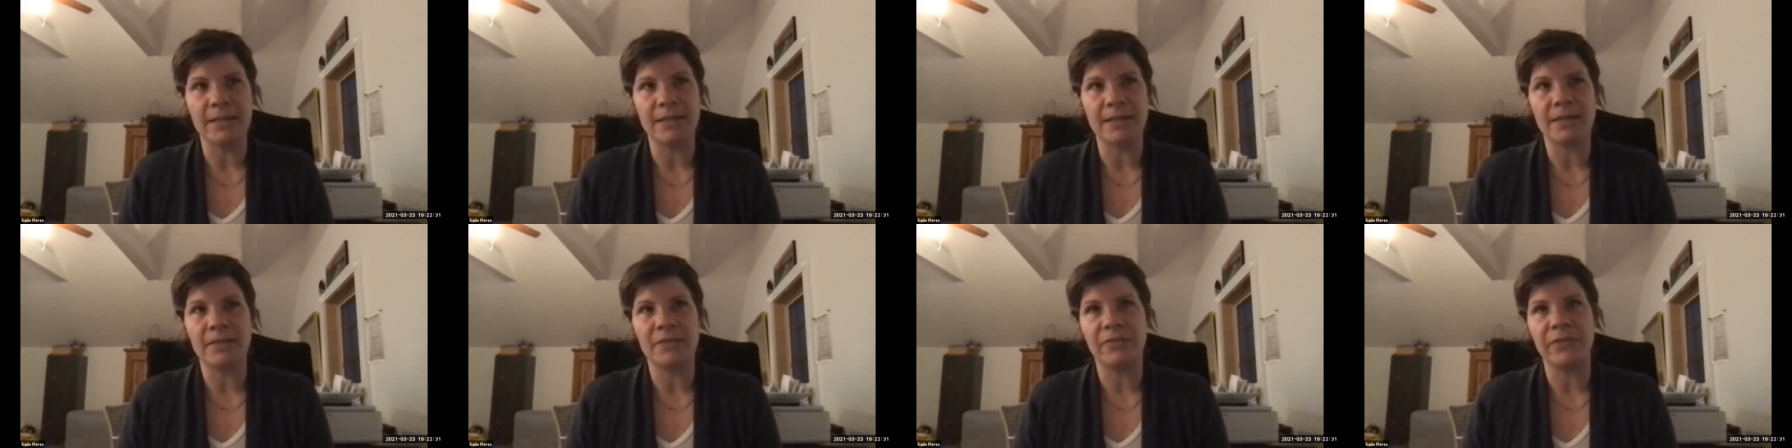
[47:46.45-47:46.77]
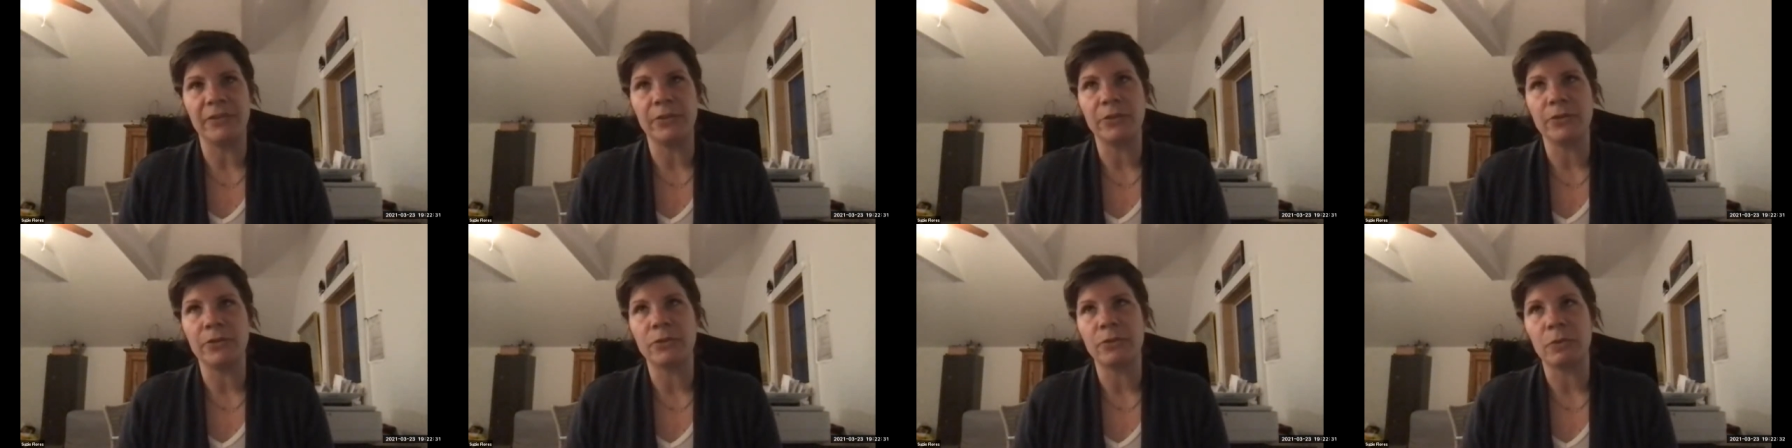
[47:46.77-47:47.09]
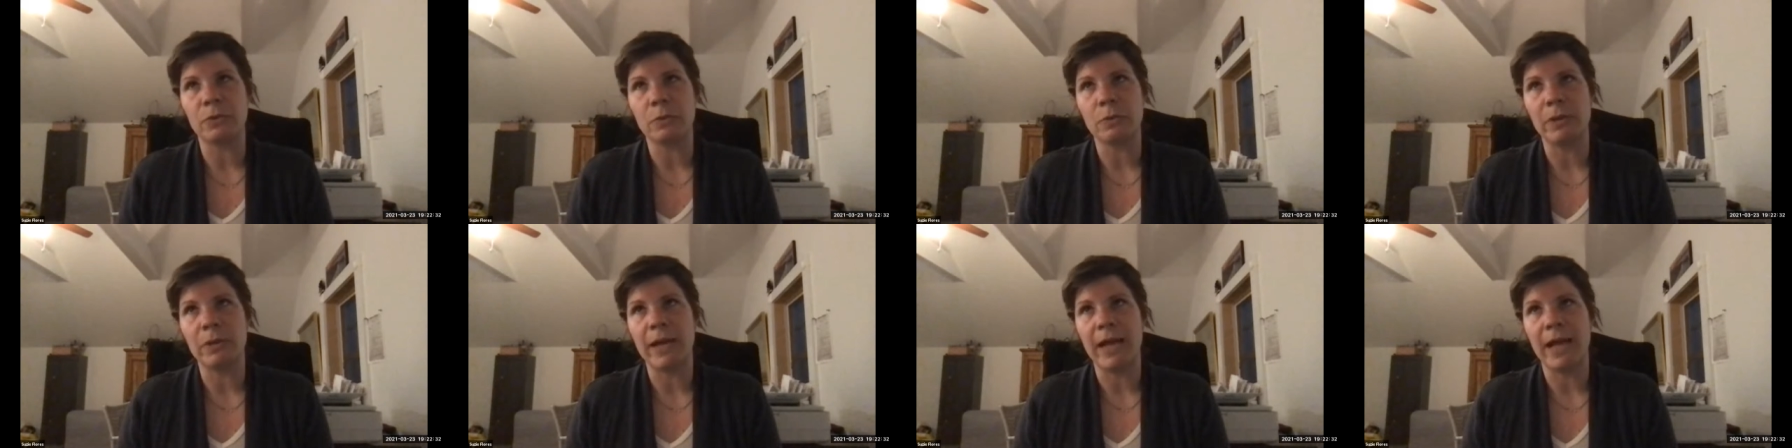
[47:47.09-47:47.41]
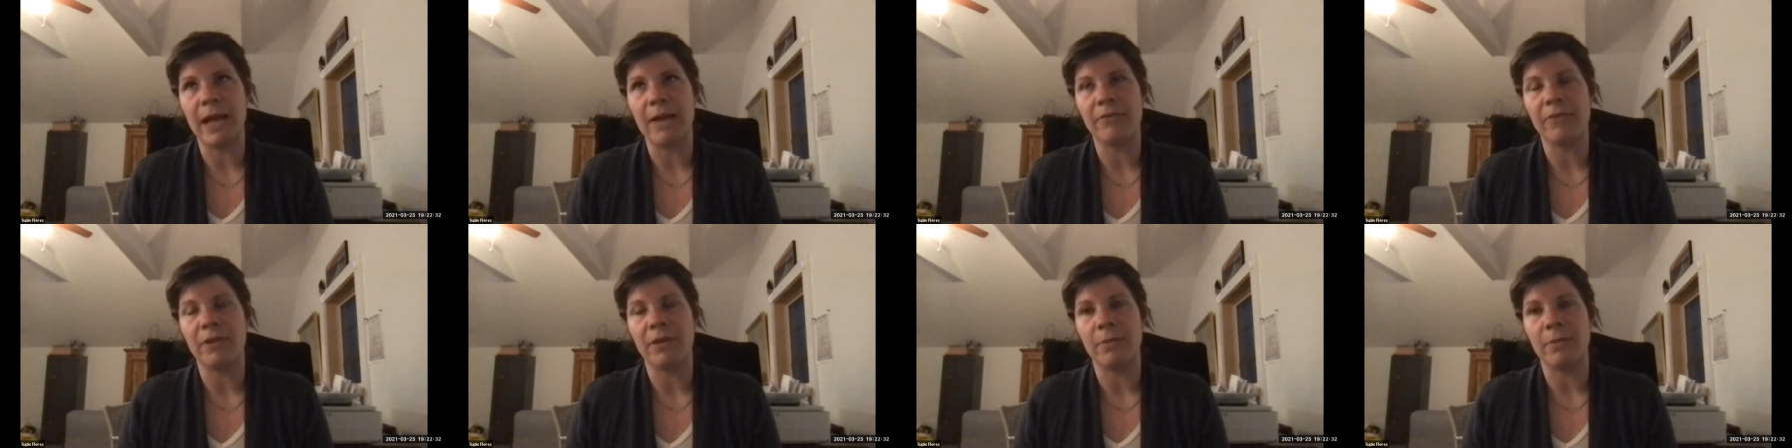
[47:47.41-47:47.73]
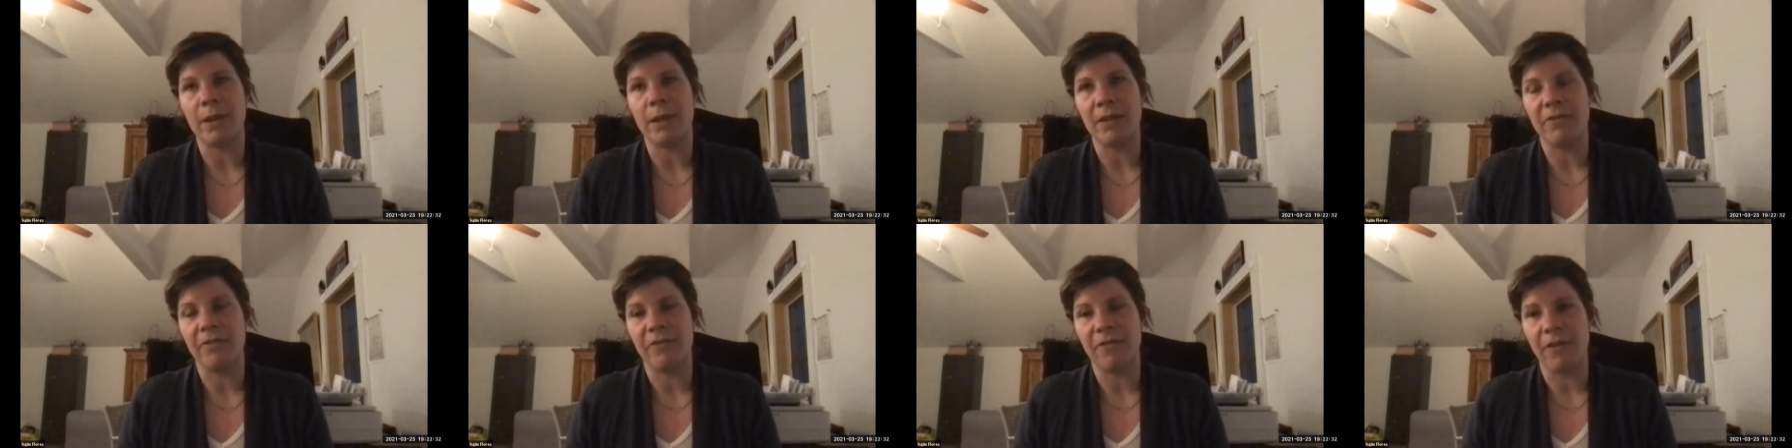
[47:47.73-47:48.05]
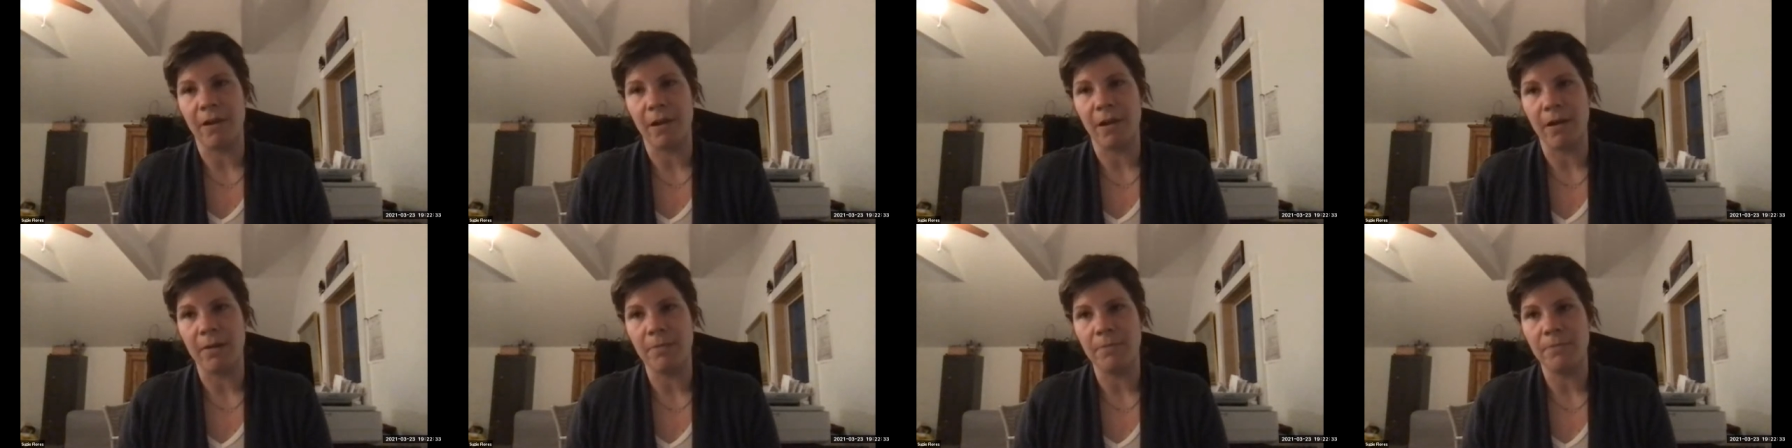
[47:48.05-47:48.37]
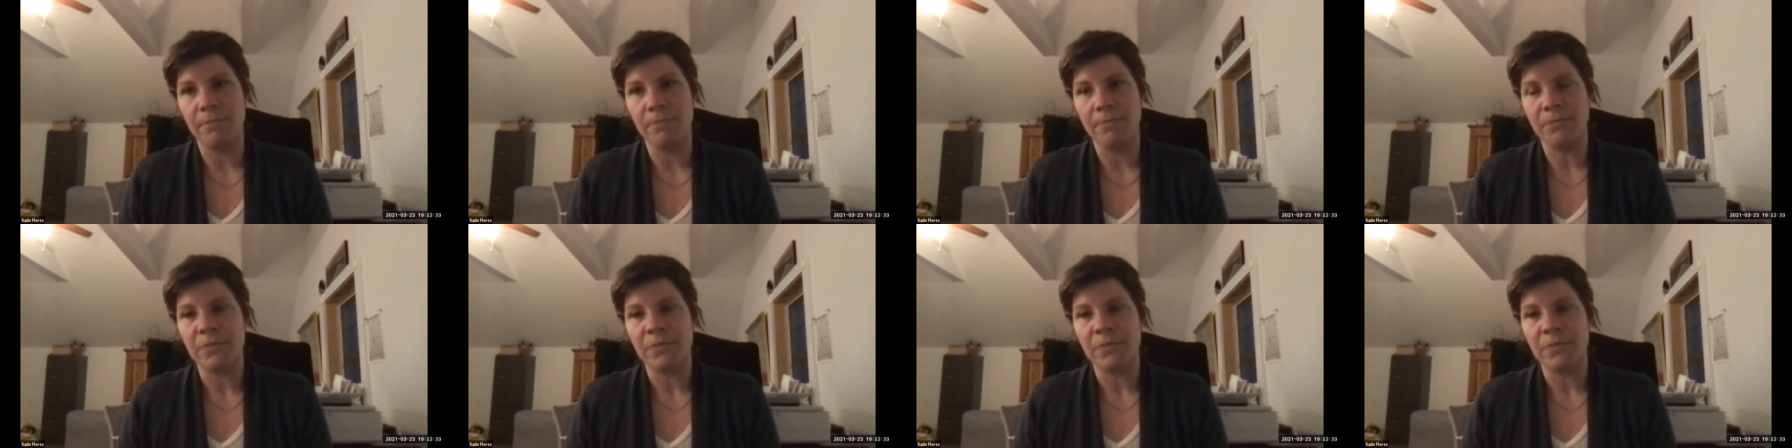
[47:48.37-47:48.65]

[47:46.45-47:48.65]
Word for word: a severe storm would have on my farm